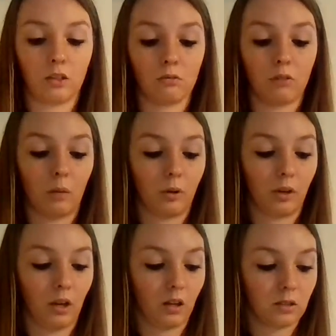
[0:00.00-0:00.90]
do not put
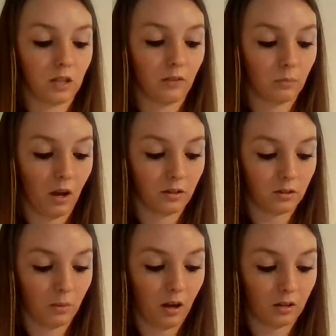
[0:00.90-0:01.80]
it in a safe deposit
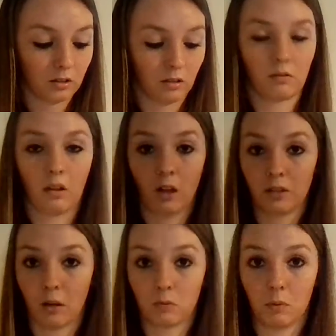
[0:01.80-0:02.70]
box. A lot of
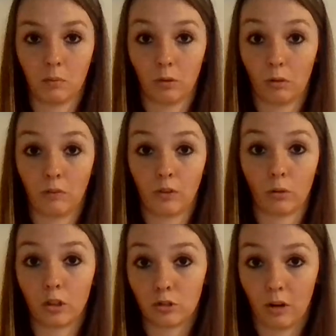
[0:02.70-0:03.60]
times people don't even know
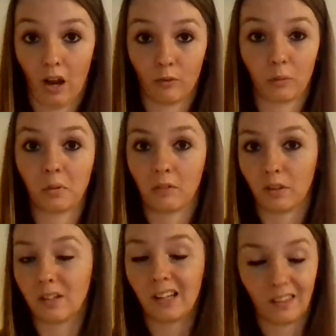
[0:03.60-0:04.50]
that you have one, but if
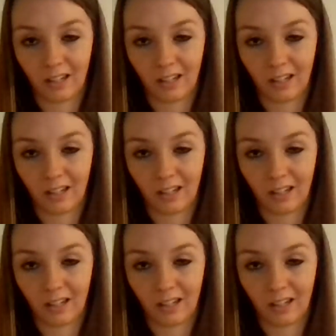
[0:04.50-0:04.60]
they did, they